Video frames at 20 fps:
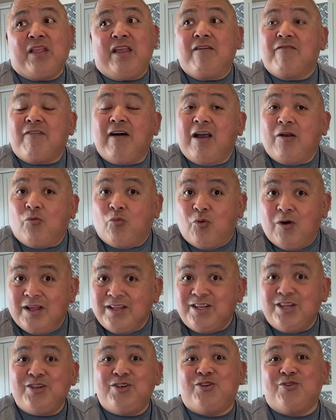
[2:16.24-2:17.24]
if I
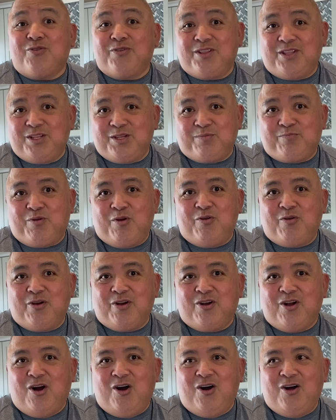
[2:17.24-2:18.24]
wasn't doing this
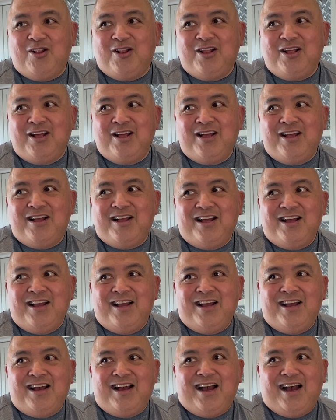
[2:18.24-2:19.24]
protocol,
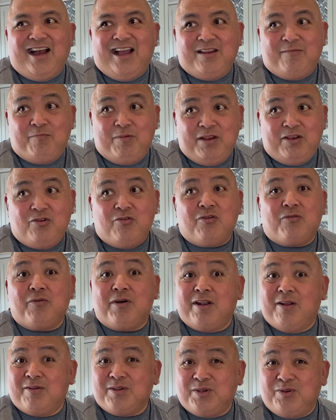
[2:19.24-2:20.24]
I'd be doing
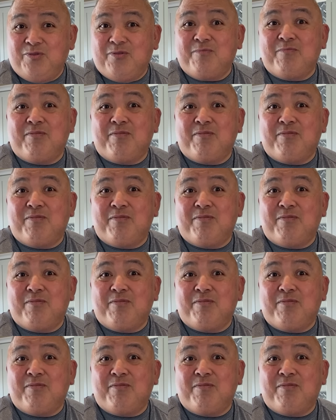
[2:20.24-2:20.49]
what I was doing